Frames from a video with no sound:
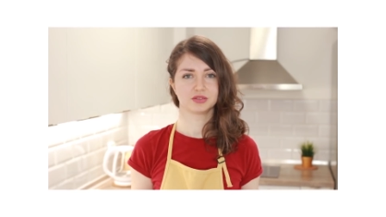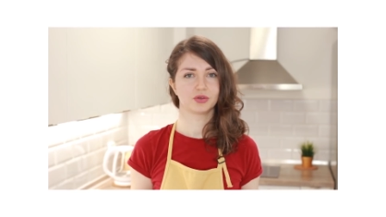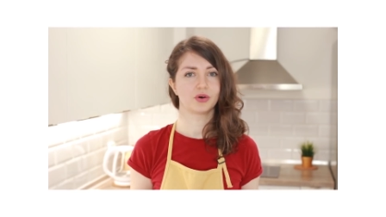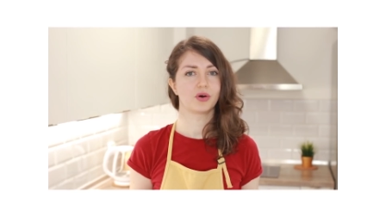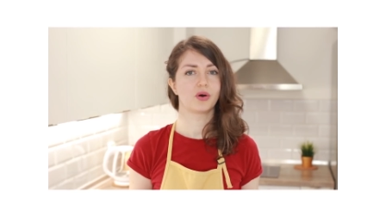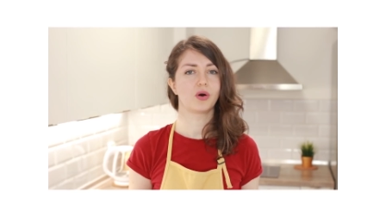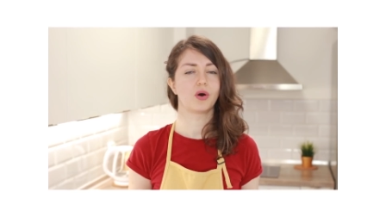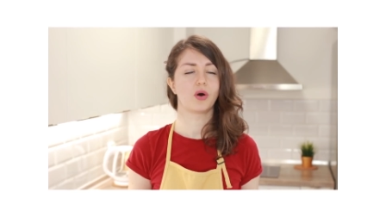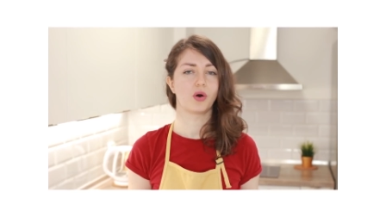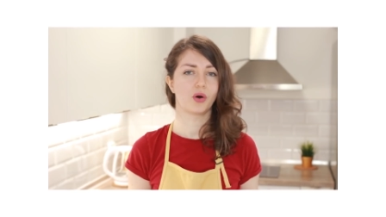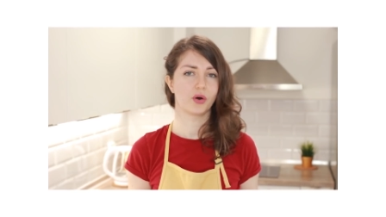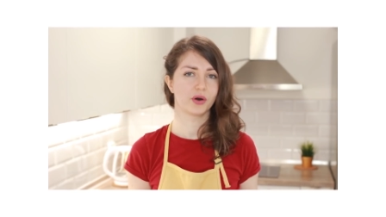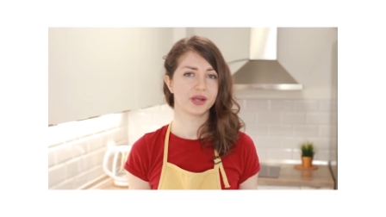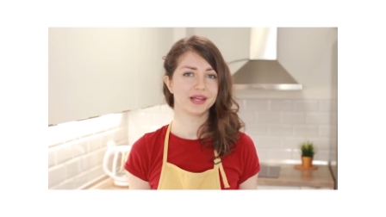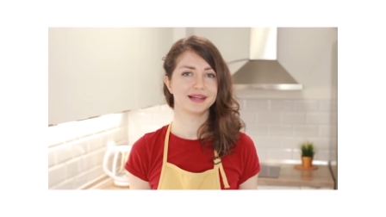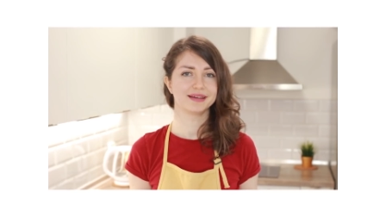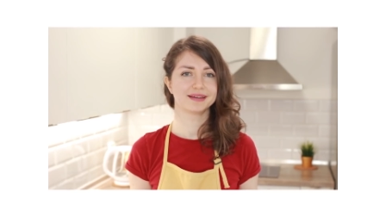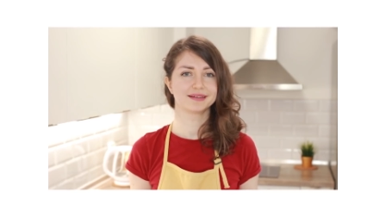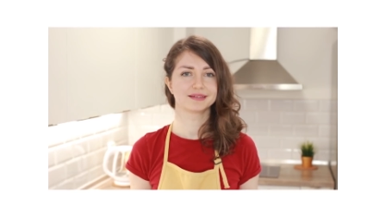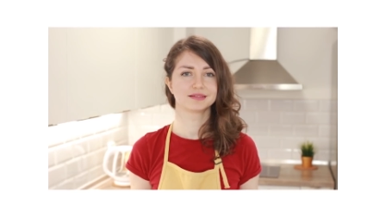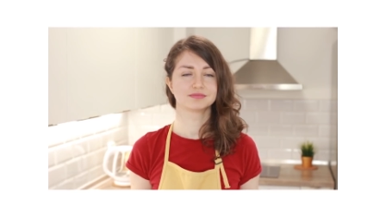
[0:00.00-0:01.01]
no
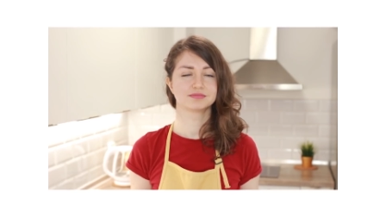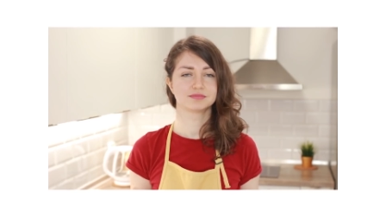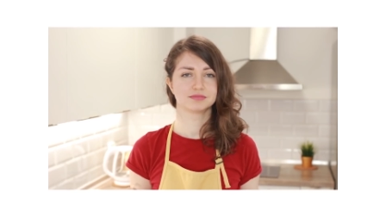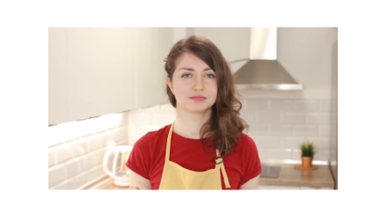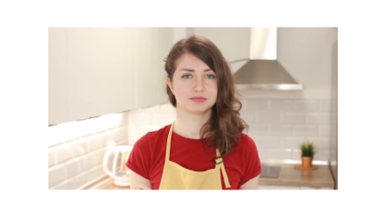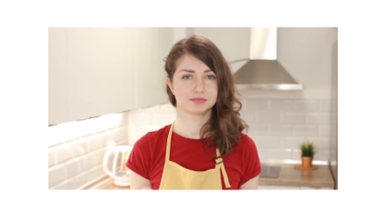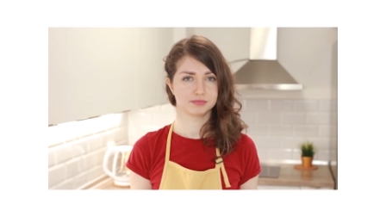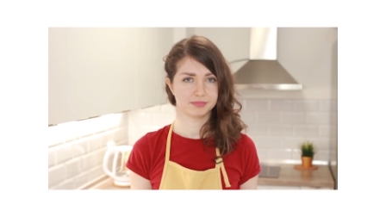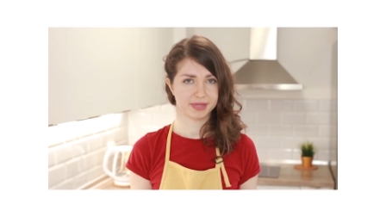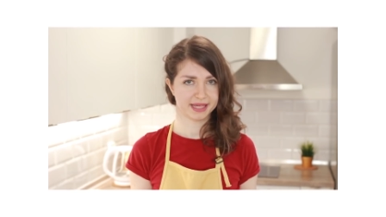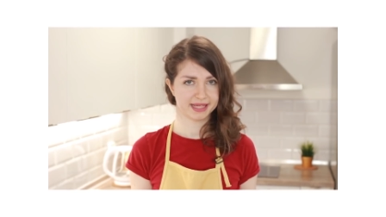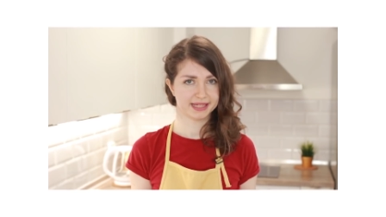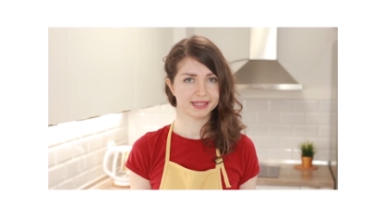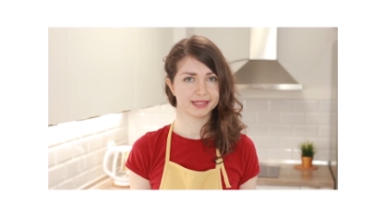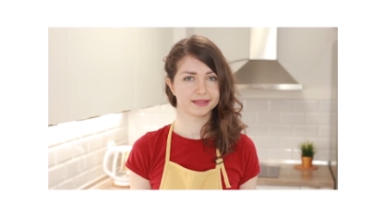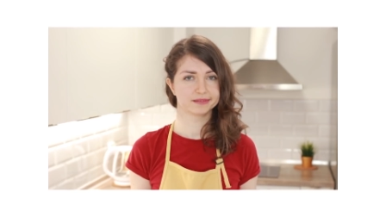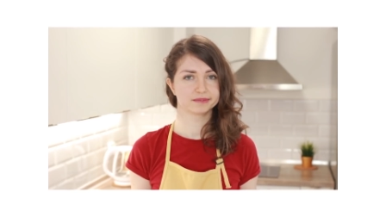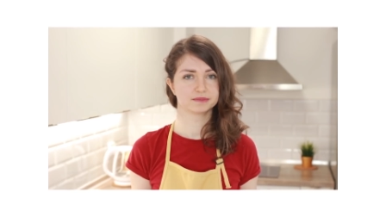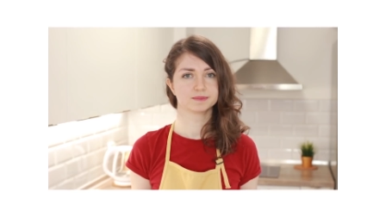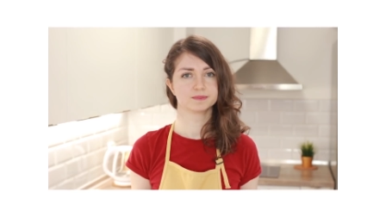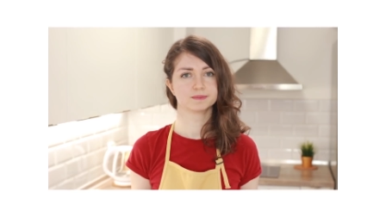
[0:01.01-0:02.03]
oiling,
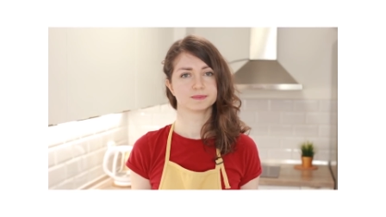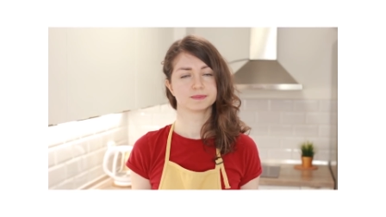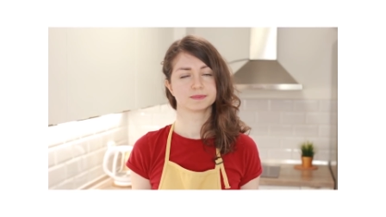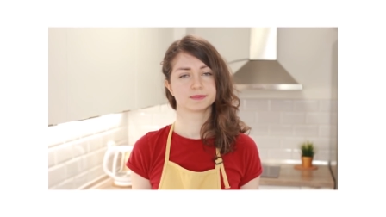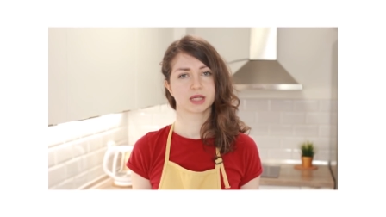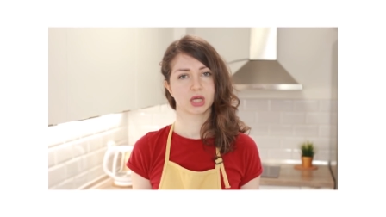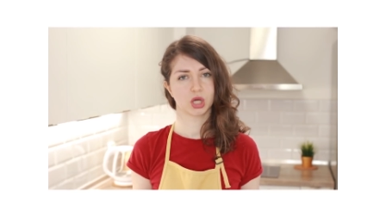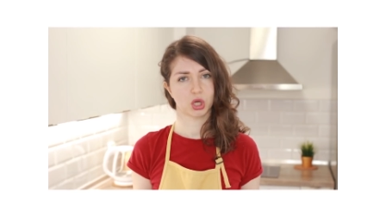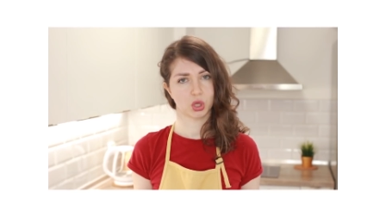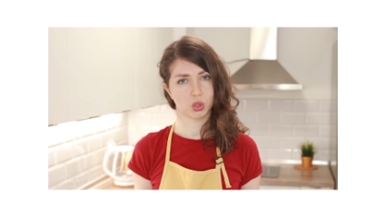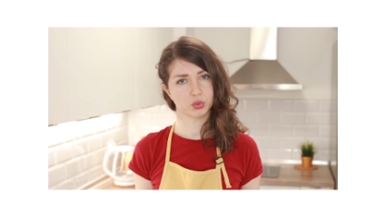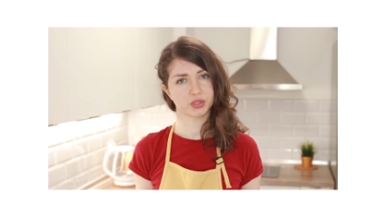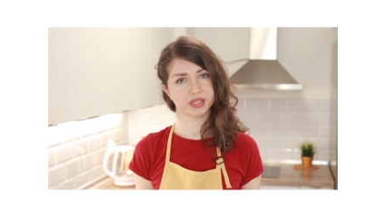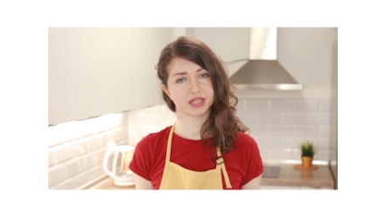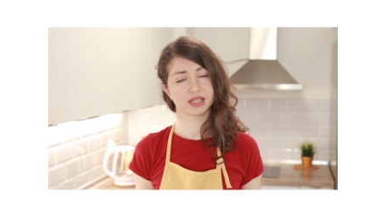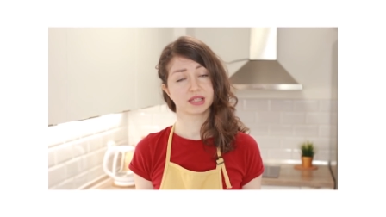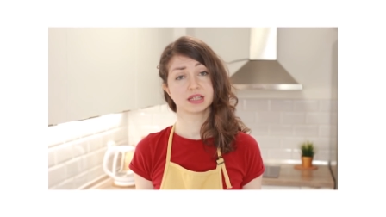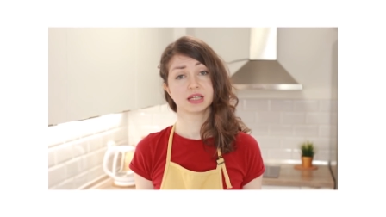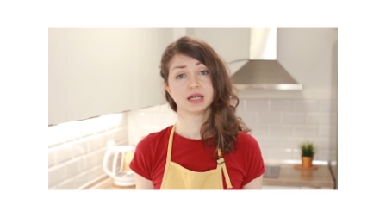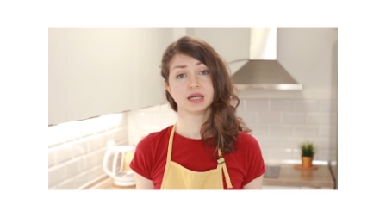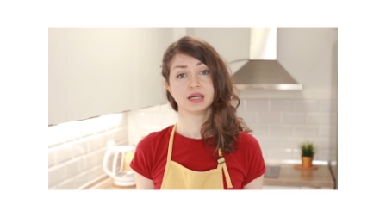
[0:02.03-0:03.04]
baking,
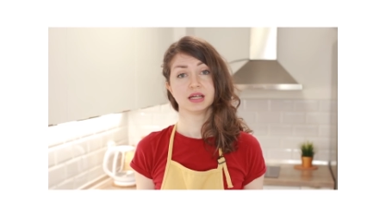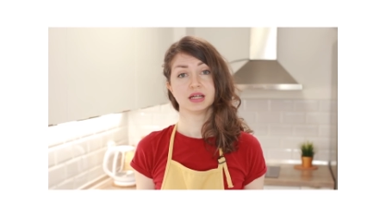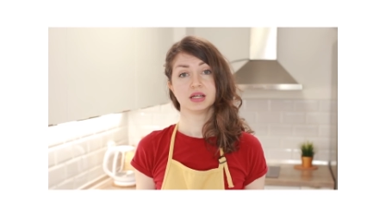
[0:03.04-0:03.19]
coating,